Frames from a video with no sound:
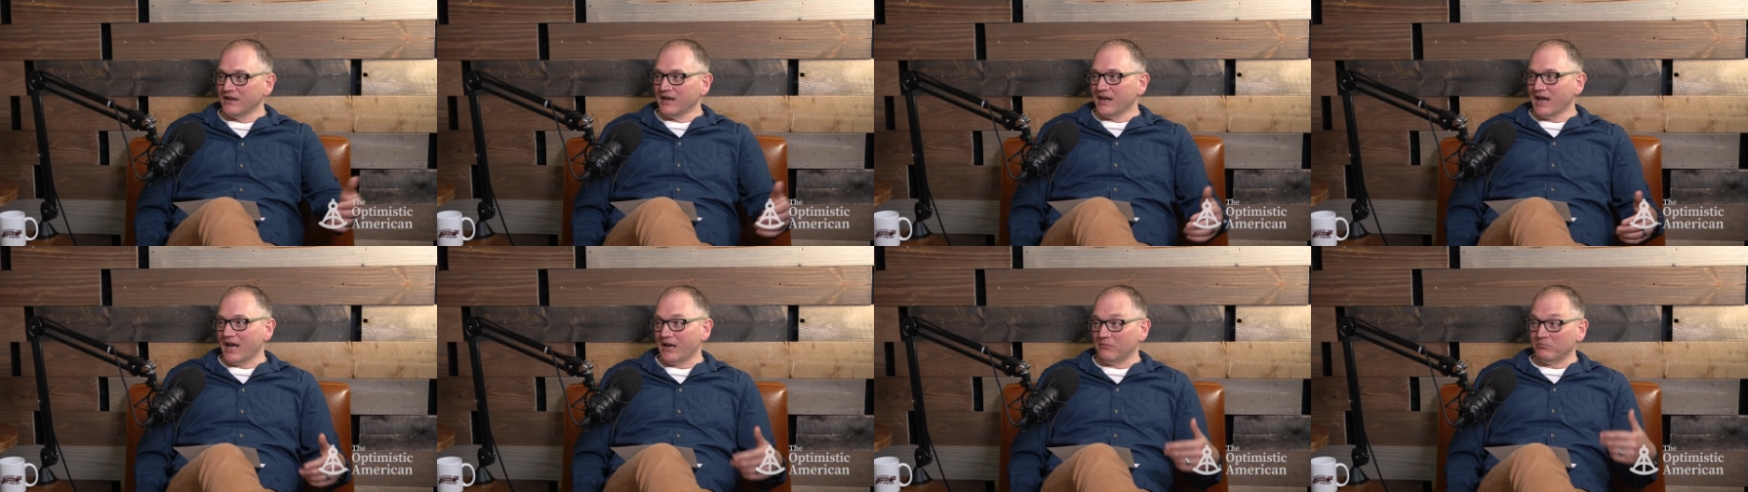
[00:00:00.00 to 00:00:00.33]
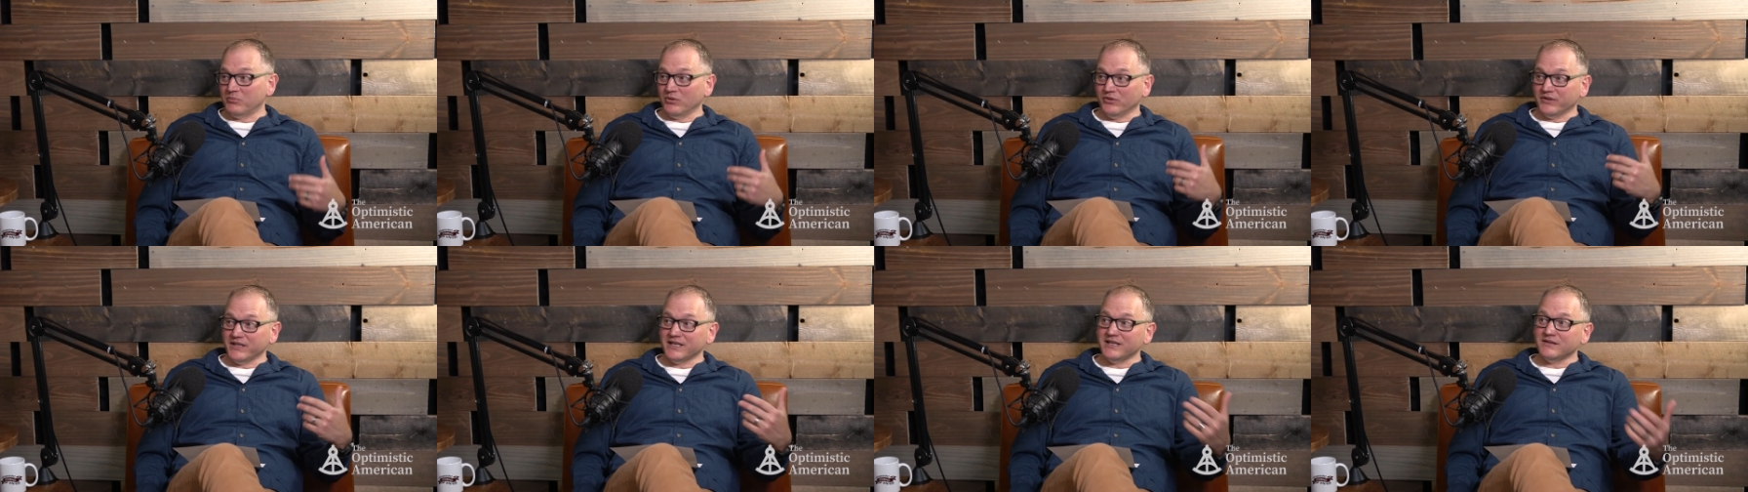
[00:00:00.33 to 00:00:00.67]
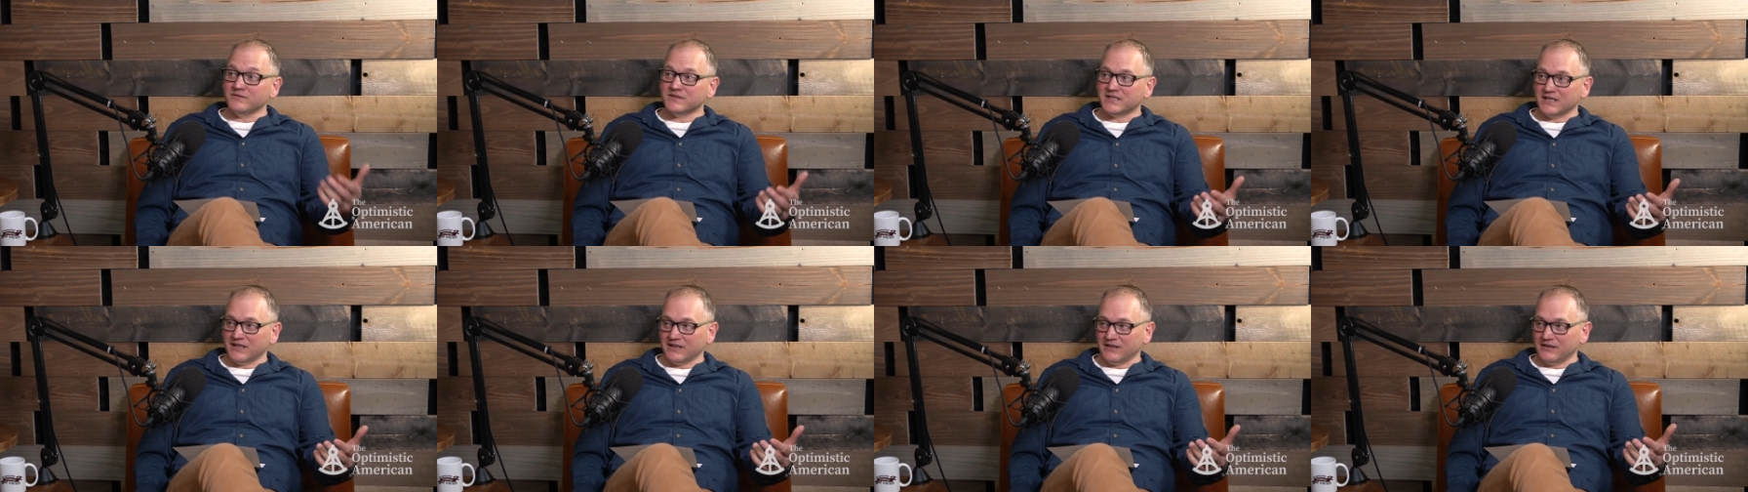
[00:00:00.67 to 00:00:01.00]
and
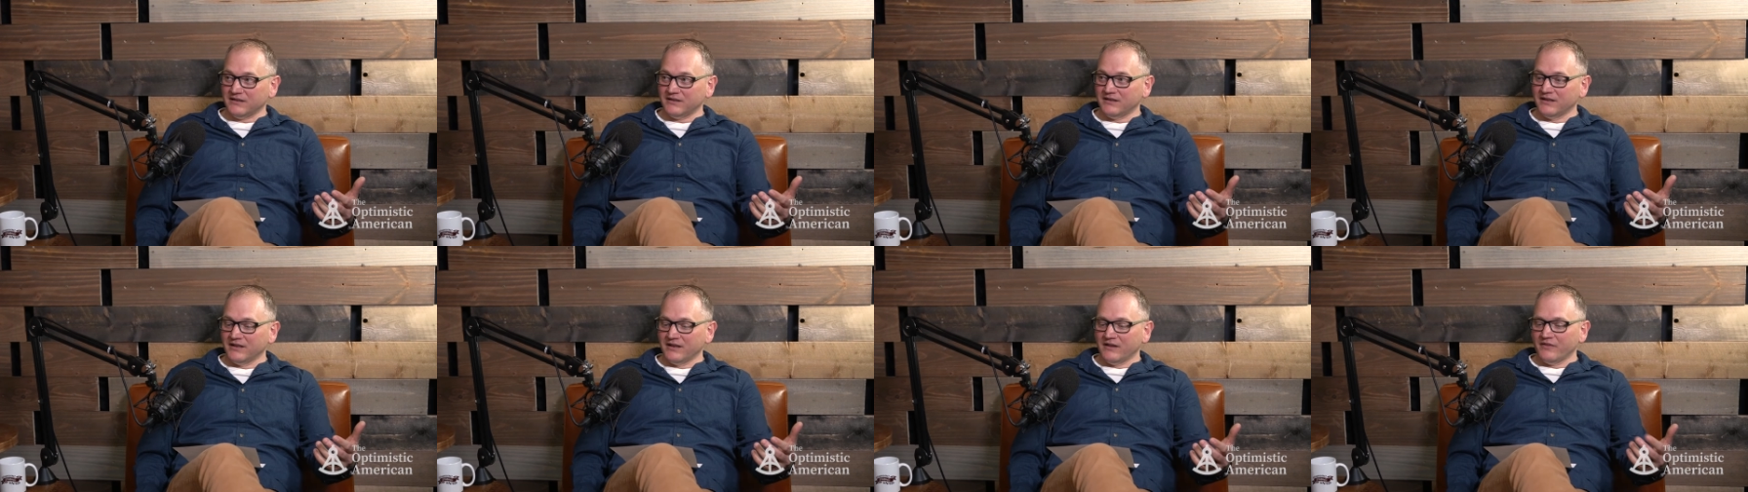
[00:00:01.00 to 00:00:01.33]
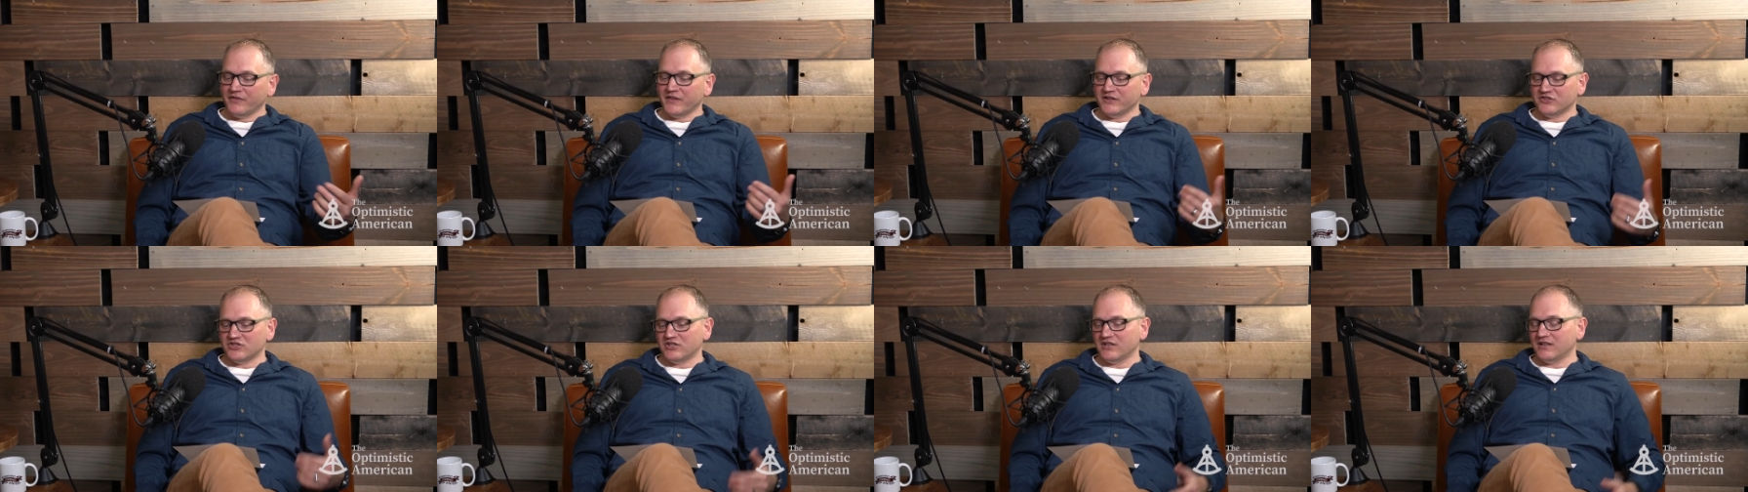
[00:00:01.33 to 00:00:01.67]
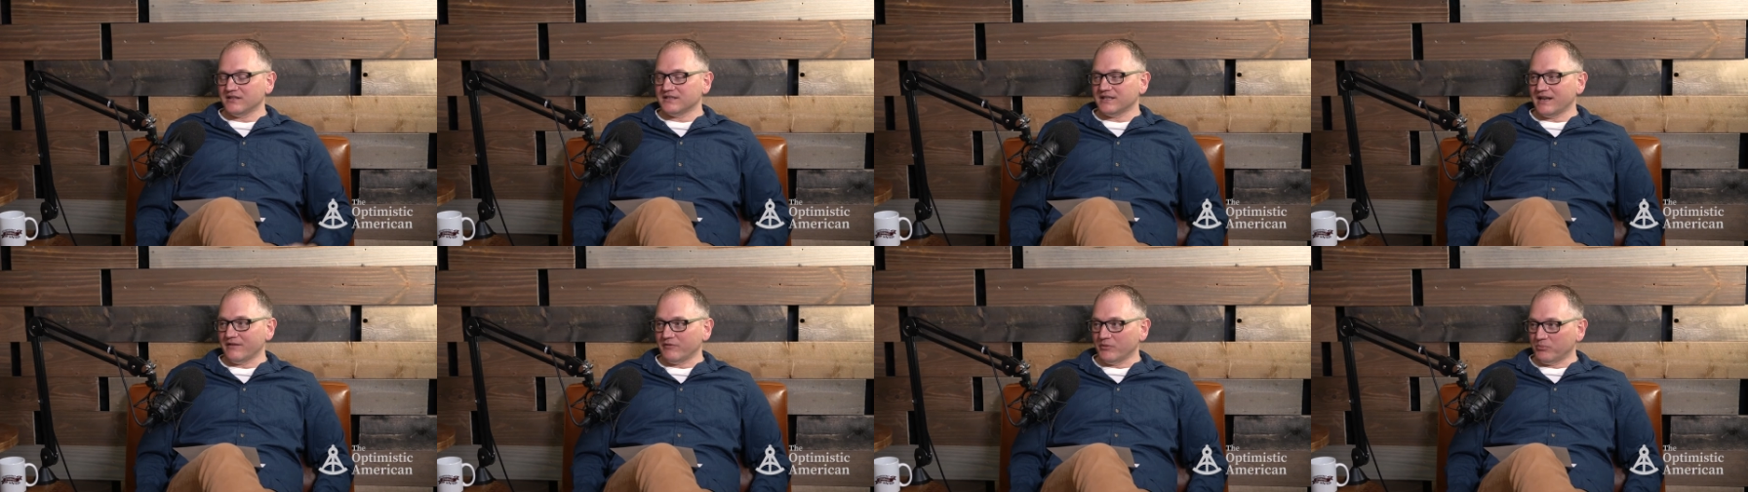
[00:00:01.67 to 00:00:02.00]
believes in, that she
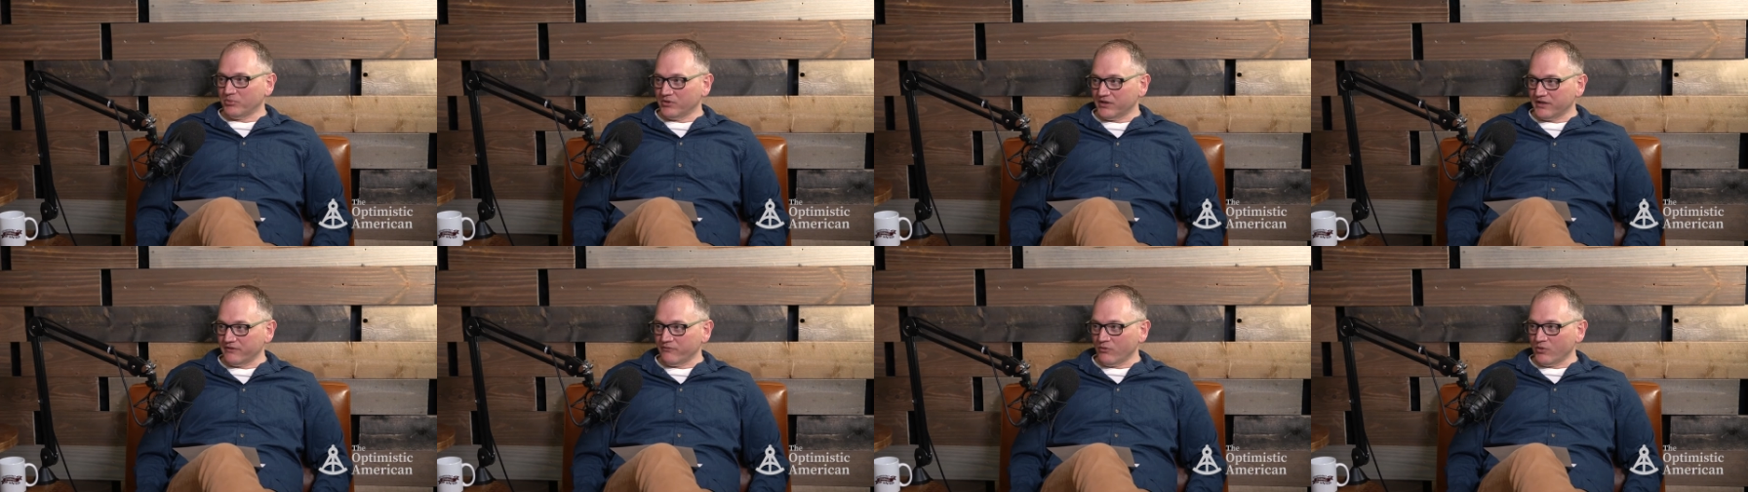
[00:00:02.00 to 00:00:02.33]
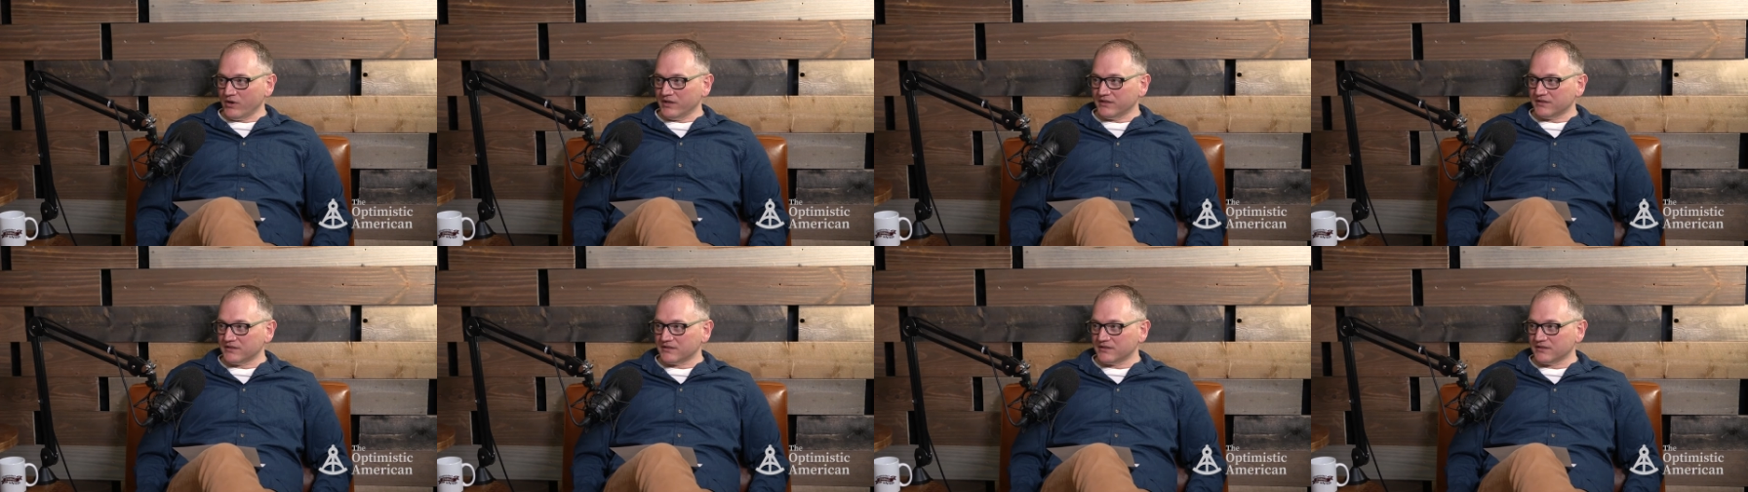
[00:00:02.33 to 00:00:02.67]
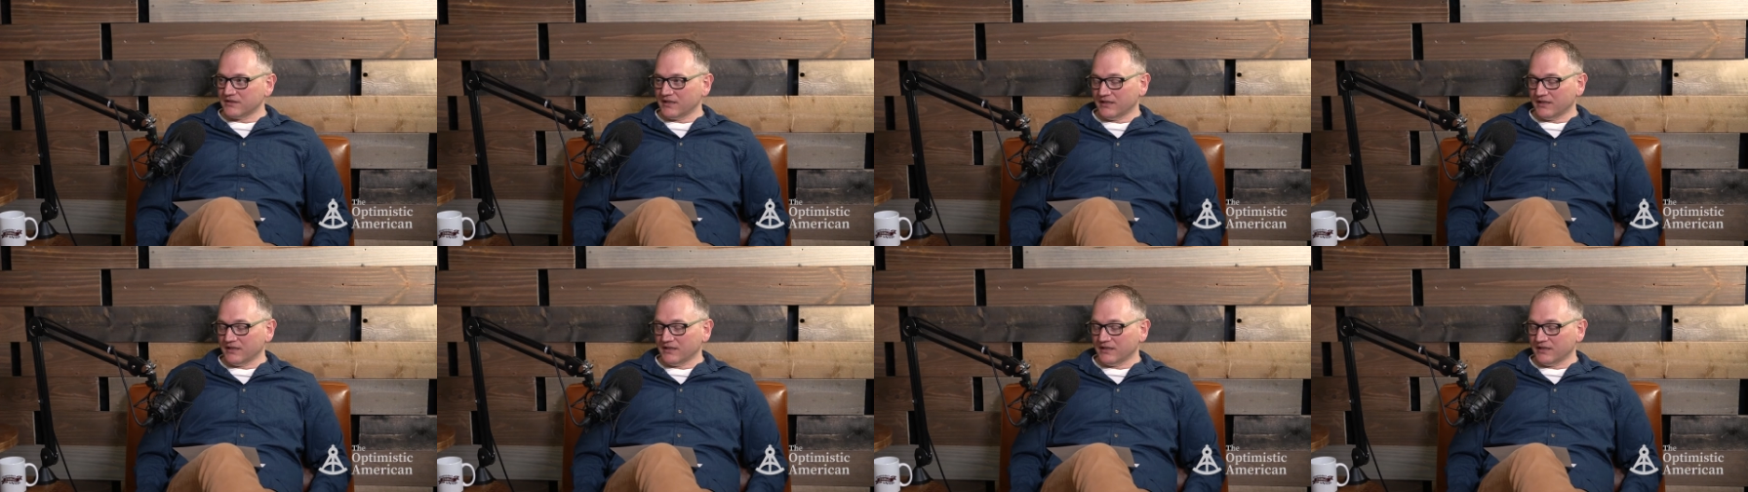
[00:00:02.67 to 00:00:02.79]
doesn't have a pretty voice.